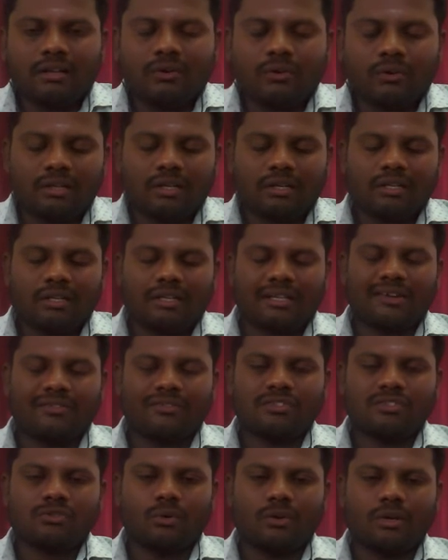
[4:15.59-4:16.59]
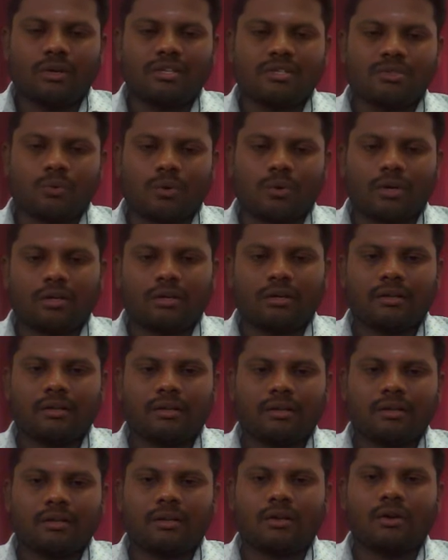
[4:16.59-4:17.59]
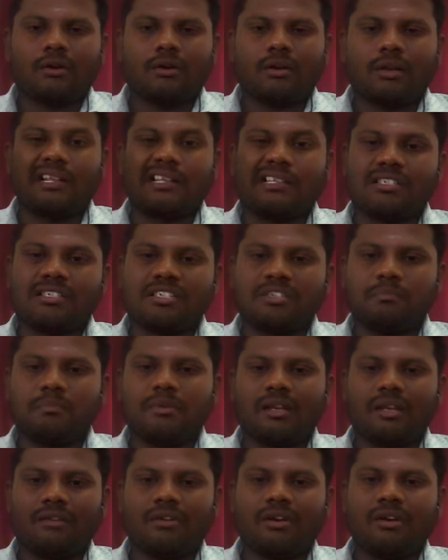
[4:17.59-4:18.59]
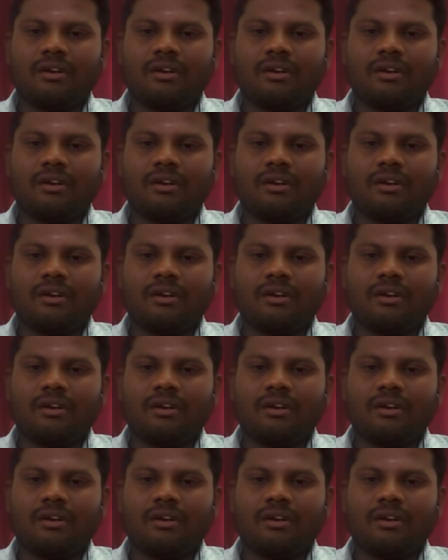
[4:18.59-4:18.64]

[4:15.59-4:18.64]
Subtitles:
that they have a storage one, not in a GB level.